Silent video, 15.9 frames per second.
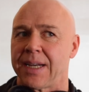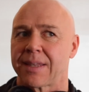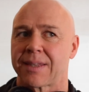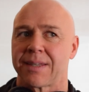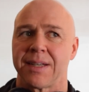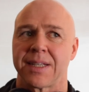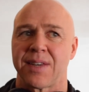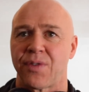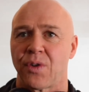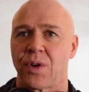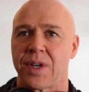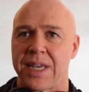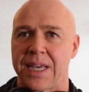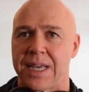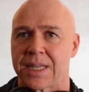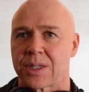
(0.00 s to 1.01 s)
at 34
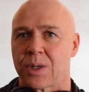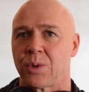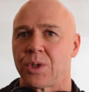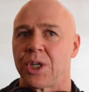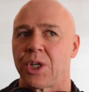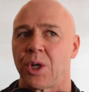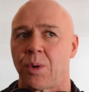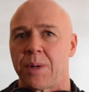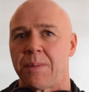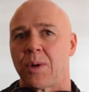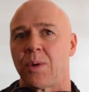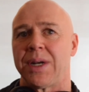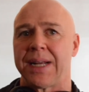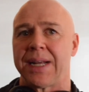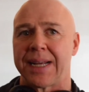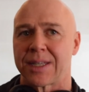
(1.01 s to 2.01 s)
years old, you don't want to be
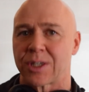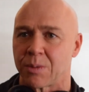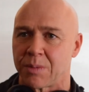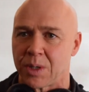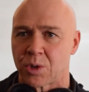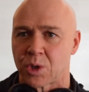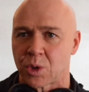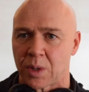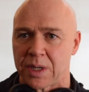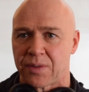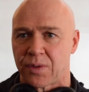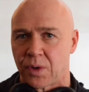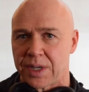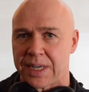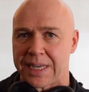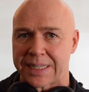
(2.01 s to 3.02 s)
going against somebody who's
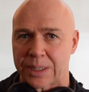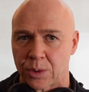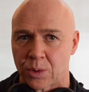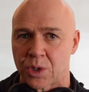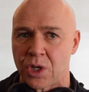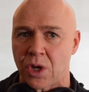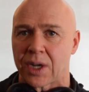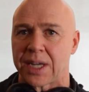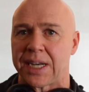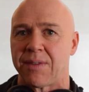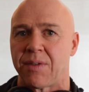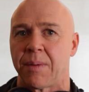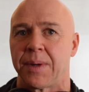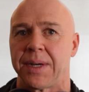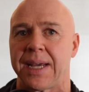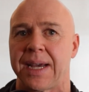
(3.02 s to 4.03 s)
24 years old, who's knocking
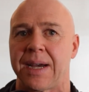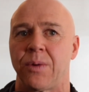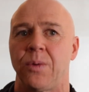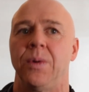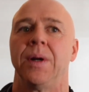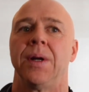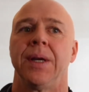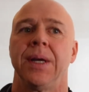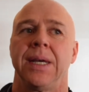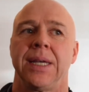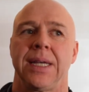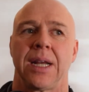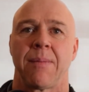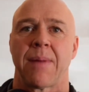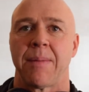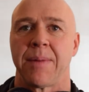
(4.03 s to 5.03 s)
everybody out.
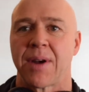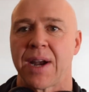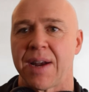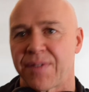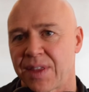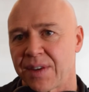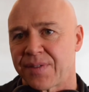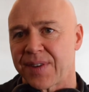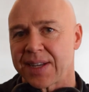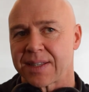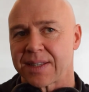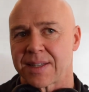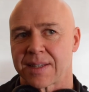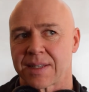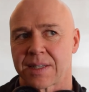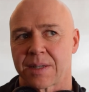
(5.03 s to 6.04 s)
You know, it might be great for the
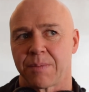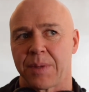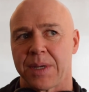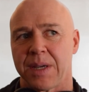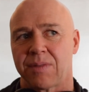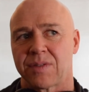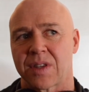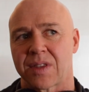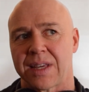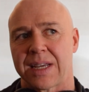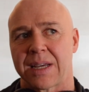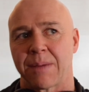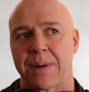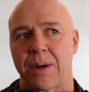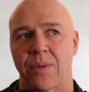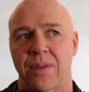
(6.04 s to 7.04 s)
fans, but you have to
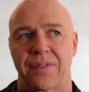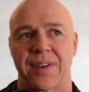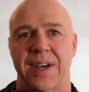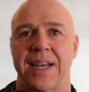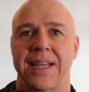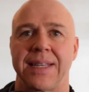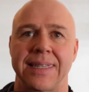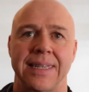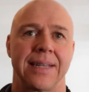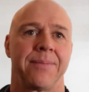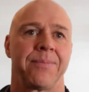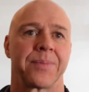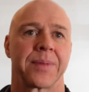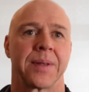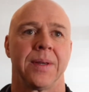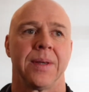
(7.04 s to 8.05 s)
think about the fighter.
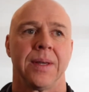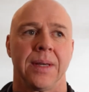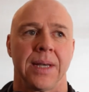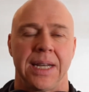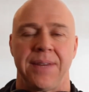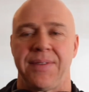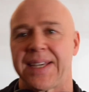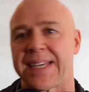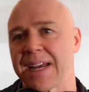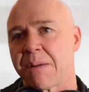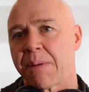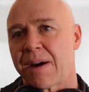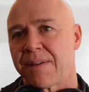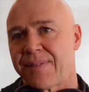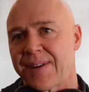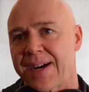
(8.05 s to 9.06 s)
And if you care
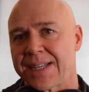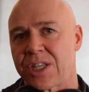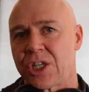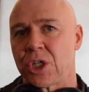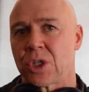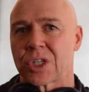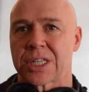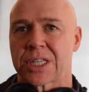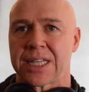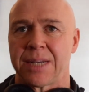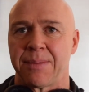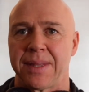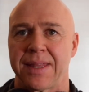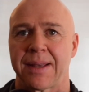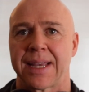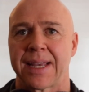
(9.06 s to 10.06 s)
about fighters, you don't sling
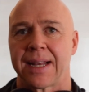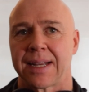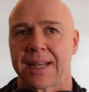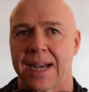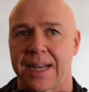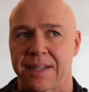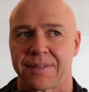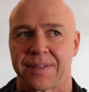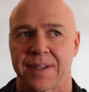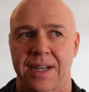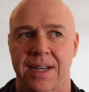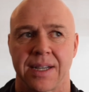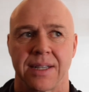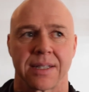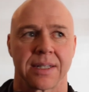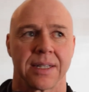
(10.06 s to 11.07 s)
them in the kind of
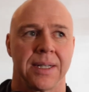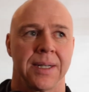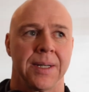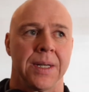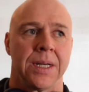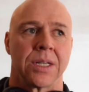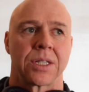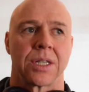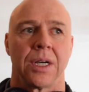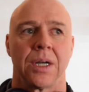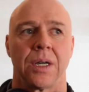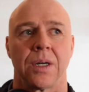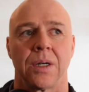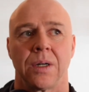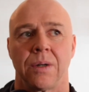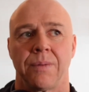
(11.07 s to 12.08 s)
fights.
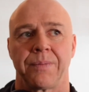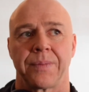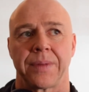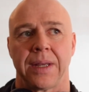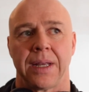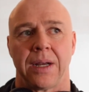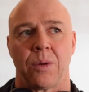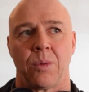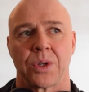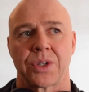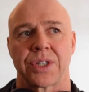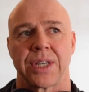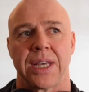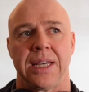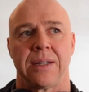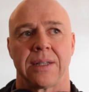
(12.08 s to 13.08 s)
So, you know, we'll
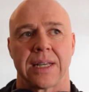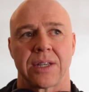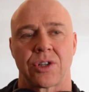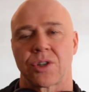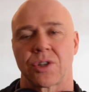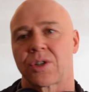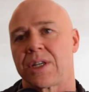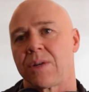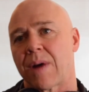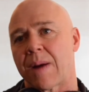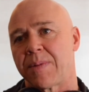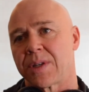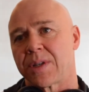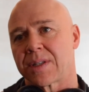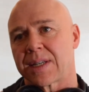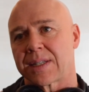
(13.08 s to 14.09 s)
see. Let's just see what
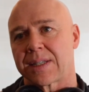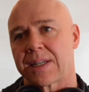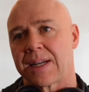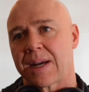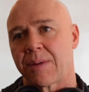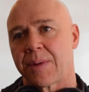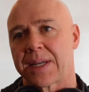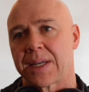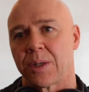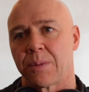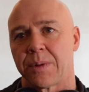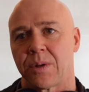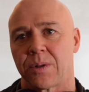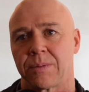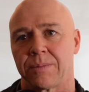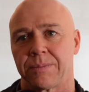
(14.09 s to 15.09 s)
happens on Saturday night with Kell
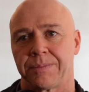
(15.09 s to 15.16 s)
Brook.